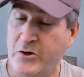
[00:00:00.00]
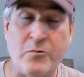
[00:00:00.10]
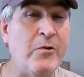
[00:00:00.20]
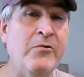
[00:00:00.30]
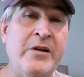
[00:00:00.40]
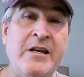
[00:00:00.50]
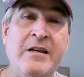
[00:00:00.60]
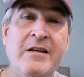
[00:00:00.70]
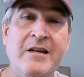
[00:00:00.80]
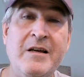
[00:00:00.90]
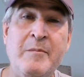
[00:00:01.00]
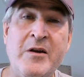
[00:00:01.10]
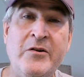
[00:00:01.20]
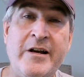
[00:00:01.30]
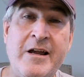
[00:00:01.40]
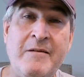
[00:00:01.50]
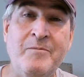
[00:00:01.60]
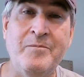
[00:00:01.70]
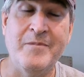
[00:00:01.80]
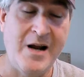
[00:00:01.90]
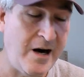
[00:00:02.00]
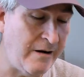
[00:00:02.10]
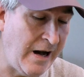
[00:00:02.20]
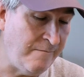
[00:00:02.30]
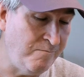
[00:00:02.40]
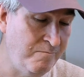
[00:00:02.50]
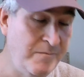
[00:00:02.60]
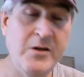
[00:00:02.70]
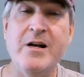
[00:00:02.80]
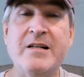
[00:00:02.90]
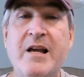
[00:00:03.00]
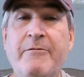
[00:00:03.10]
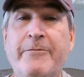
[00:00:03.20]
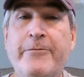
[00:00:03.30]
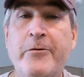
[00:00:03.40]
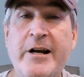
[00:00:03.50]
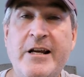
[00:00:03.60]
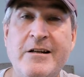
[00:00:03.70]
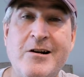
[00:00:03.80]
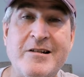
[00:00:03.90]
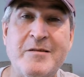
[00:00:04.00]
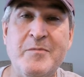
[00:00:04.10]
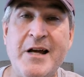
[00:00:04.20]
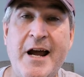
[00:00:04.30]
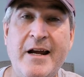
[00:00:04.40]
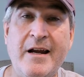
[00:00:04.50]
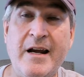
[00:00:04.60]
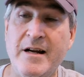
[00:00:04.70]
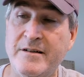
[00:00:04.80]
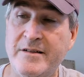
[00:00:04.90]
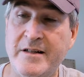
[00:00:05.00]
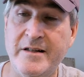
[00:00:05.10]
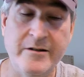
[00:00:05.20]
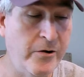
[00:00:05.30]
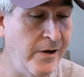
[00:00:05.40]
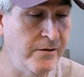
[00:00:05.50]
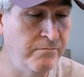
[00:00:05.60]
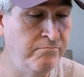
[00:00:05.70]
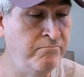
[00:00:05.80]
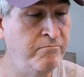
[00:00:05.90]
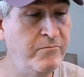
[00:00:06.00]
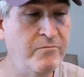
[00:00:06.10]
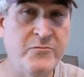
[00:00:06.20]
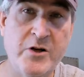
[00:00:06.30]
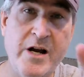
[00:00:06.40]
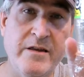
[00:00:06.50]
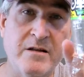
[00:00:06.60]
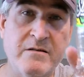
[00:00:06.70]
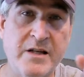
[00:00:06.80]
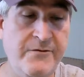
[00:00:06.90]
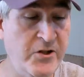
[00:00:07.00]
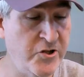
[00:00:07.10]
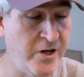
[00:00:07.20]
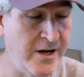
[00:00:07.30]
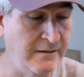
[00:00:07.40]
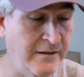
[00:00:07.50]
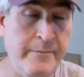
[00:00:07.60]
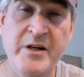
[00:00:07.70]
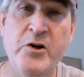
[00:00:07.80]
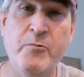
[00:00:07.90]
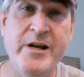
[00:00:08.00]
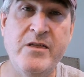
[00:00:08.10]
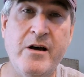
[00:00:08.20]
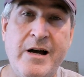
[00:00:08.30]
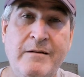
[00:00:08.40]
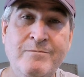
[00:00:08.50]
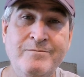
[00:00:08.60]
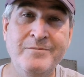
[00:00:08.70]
crony community. All right, you guys have a freaking awesome day, and go out and try this. Give it a shot. Let me know what you thought.